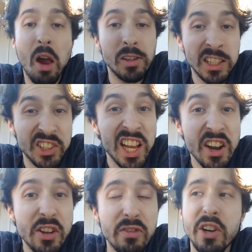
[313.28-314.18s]
And at the
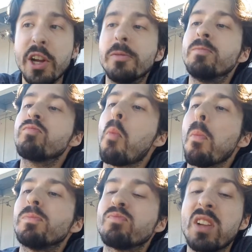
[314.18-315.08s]
end of the video,
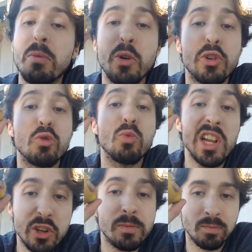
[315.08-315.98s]
I'm going to
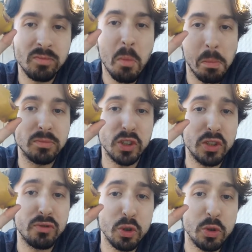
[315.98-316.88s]
rate this
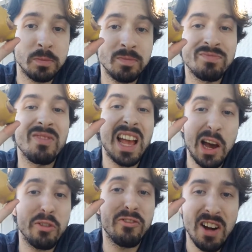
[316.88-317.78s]
fruit
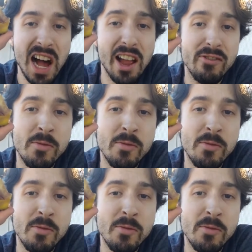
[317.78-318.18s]
out of 5